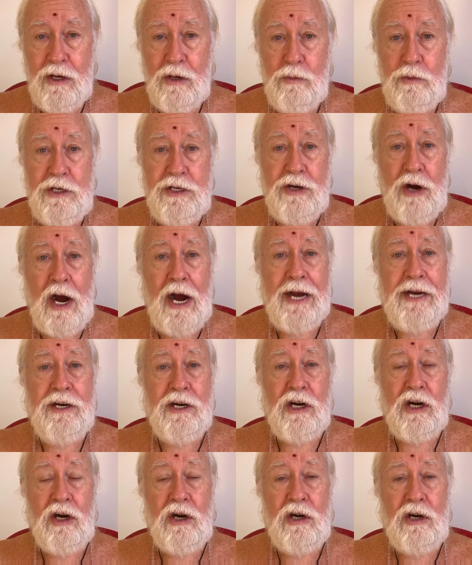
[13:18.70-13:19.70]
which
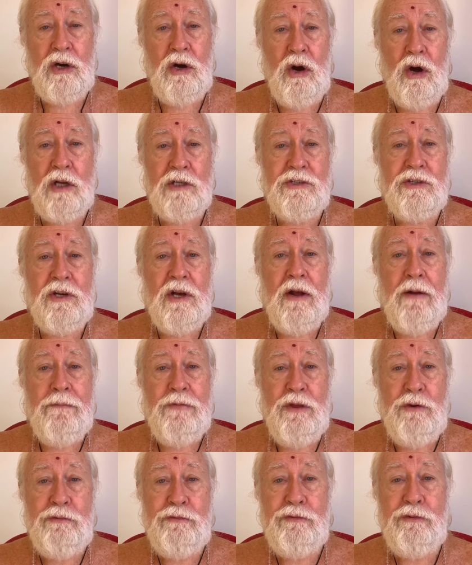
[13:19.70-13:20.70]
Heidegger calls
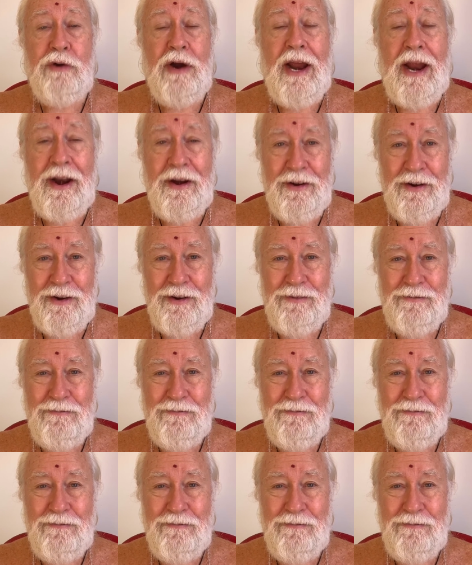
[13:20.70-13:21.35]
the friend.